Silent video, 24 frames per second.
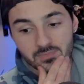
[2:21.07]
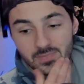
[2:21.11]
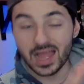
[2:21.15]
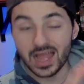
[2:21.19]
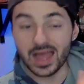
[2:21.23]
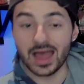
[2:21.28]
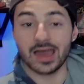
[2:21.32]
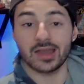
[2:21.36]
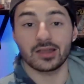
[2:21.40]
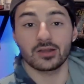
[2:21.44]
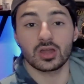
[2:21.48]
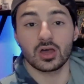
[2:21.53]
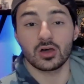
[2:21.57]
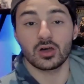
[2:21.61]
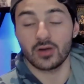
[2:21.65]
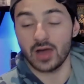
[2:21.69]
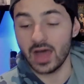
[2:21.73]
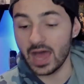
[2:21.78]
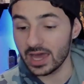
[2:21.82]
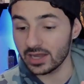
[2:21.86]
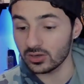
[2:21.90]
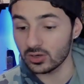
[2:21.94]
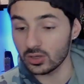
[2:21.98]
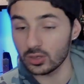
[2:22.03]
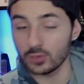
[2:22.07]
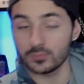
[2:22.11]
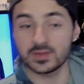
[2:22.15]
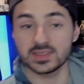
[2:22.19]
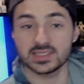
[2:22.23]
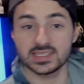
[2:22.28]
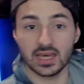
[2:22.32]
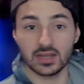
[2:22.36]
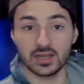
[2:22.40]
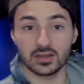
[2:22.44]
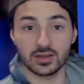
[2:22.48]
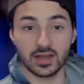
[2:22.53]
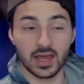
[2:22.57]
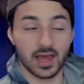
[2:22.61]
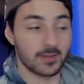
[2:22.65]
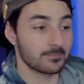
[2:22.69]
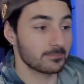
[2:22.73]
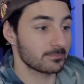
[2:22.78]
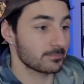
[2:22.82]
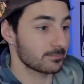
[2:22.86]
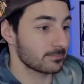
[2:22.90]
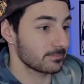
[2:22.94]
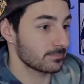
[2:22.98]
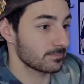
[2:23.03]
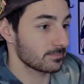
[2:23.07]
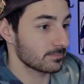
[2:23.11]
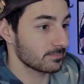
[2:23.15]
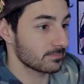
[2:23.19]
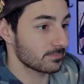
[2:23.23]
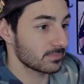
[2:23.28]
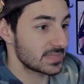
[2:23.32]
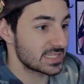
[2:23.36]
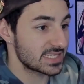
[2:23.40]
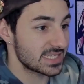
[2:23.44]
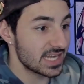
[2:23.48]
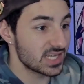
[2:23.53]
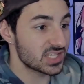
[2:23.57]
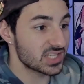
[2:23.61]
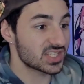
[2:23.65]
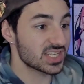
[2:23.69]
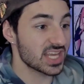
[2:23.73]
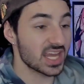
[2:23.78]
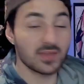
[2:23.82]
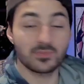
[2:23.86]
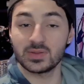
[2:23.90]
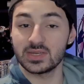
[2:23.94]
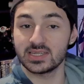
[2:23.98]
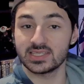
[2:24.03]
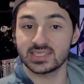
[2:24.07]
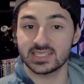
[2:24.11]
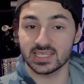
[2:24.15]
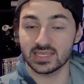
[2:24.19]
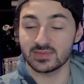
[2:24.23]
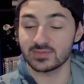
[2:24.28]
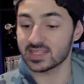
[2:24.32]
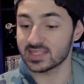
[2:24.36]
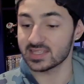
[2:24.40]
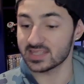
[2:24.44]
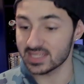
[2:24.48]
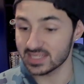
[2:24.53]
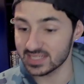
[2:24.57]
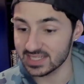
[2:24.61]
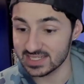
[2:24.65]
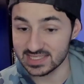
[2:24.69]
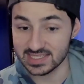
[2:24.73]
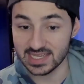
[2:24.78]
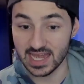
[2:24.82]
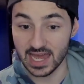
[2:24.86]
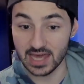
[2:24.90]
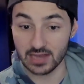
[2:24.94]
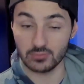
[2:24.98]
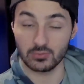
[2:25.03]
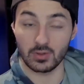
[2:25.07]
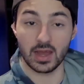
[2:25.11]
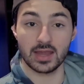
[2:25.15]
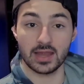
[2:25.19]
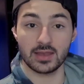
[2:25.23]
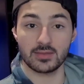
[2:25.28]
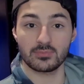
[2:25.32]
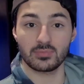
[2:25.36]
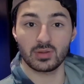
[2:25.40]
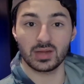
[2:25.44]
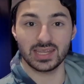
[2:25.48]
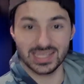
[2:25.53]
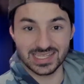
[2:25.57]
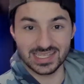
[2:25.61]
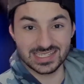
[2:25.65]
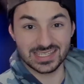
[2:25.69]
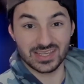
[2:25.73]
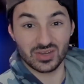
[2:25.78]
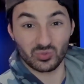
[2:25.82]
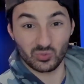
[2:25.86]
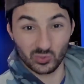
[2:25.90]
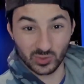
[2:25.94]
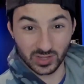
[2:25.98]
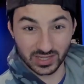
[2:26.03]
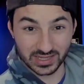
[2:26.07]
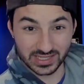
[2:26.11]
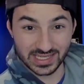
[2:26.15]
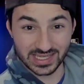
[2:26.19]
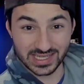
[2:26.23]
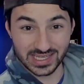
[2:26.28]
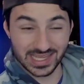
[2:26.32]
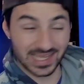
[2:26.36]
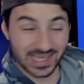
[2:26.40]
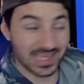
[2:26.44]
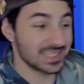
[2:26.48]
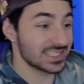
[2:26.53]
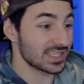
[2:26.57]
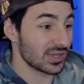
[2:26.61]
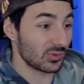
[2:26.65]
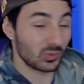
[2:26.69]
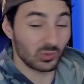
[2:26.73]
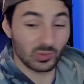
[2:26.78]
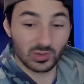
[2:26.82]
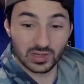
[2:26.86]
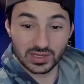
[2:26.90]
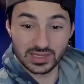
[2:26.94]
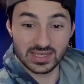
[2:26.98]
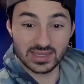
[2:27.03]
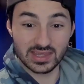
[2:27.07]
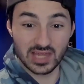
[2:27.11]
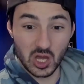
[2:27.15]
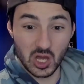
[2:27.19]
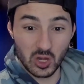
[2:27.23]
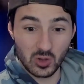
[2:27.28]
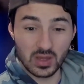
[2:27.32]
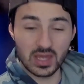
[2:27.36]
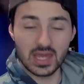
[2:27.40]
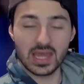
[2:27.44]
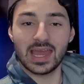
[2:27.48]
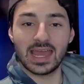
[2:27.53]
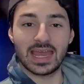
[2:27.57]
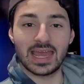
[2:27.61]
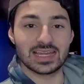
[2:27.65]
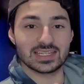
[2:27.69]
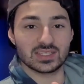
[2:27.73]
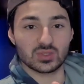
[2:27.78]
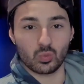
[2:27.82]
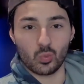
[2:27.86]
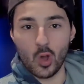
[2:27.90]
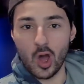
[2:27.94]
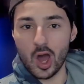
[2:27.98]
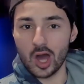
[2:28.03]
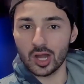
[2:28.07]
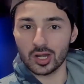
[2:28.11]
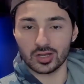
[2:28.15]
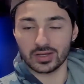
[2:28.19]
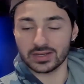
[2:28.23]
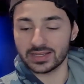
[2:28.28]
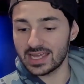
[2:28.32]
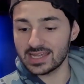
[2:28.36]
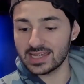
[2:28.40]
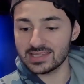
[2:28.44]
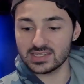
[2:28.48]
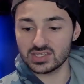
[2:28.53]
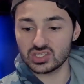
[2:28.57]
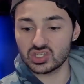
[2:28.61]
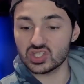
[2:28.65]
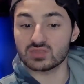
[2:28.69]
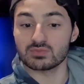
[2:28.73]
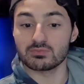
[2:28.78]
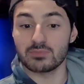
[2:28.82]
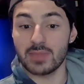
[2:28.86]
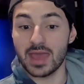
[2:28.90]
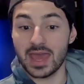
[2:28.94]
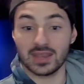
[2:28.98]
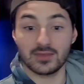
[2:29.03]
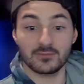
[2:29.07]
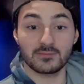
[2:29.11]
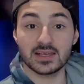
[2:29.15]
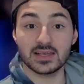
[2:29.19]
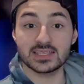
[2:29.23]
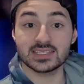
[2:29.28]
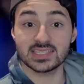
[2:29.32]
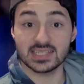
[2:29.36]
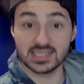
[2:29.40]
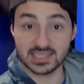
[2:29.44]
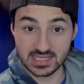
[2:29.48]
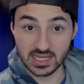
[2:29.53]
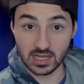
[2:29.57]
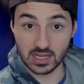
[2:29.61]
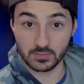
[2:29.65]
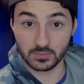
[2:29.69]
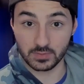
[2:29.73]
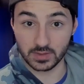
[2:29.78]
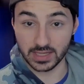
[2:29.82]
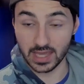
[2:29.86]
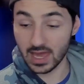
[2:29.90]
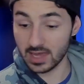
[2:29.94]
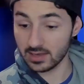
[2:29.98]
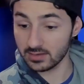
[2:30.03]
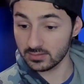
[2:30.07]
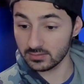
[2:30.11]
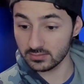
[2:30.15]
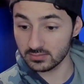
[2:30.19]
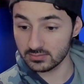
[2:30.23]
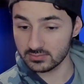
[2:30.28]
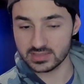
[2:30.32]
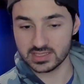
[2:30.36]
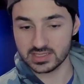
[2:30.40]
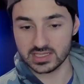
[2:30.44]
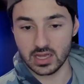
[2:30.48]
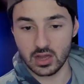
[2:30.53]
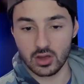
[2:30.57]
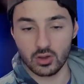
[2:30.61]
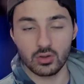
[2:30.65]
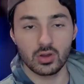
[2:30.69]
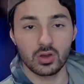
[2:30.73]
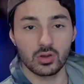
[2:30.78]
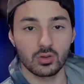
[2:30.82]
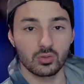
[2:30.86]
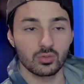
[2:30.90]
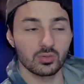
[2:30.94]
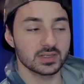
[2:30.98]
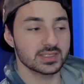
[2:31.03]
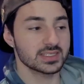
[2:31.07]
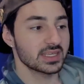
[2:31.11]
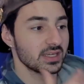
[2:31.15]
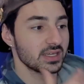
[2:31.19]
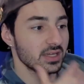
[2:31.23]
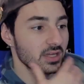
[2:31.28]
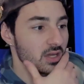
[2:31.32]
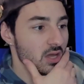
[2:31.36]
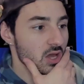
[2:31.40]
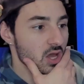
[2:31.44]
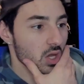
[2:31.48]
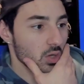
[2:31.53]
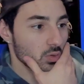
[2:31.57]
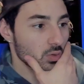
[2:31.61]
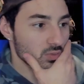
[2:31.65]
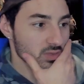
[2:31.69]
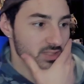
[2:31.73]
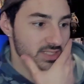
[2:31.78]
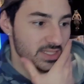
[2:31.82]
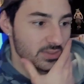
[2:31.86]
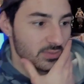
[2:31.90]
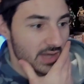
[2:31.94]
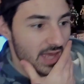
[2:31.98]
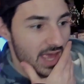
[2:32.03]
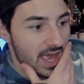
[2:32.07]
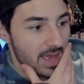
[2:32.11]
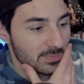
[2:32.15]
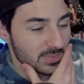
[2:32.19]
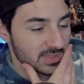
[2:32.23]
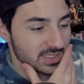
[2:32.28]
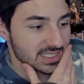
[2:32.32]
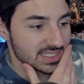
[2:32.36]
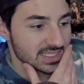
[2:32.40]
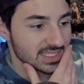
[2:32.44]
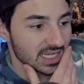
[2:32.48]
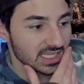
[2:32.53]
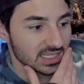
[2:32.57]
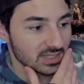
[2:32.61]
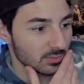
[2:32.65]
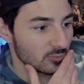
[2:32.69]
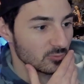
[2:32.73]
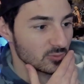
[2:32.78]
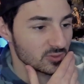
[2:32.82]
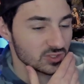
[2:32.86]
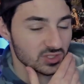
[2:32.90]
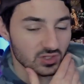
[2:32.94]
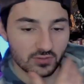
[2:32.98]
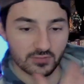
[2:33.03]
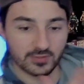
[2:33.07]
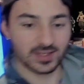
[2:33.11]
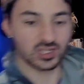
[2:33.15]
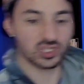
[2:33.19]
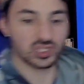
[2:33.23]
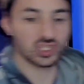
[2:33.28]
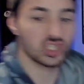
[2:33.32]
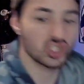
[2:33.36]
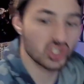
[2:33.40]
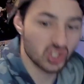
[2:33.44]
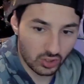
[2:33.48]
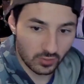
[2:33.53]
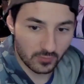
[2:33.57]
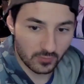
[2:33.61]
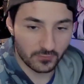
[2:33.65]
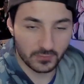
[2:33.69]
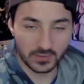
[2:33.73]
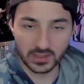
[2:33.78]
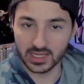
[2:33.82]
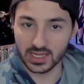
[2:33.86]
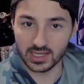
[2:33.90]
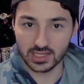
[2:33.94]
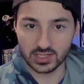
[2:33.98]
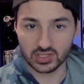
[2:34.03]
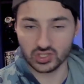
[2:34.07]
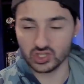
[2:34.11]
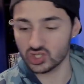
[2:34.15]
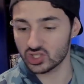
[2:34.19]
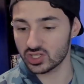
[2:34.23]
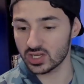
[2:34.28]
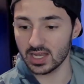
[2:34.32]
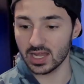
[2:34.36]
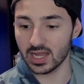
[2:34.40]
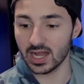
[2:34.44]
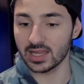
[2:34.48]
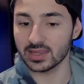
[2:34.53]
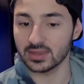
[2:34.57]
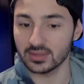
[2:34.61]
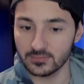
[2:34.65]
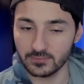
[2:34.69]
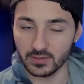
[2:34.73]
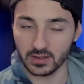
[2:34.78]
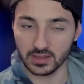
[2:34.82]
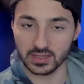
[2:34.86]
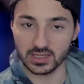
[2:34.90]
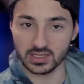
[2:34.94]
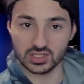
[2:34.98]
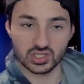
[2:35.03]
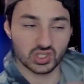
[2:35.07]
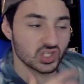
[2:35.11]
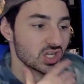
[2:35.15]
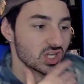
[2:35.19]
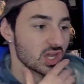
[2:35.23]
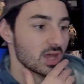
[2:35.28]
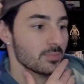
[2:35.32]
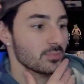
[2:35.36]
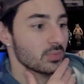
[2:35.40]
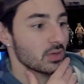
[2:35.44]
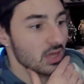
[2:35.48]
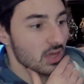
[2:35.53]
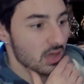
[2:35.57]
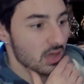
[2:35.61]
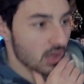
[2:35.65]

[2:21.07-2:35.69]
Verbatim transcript: I don't know. I don't know if it's dead or not. Sage Centipede seems to think it's dead, right? But is it really? Is it really though? It's water. Can't it just manifest itself again? So, we'll see. We'll see what happens. Saitama was over there surfing it and shit on the fucking ship.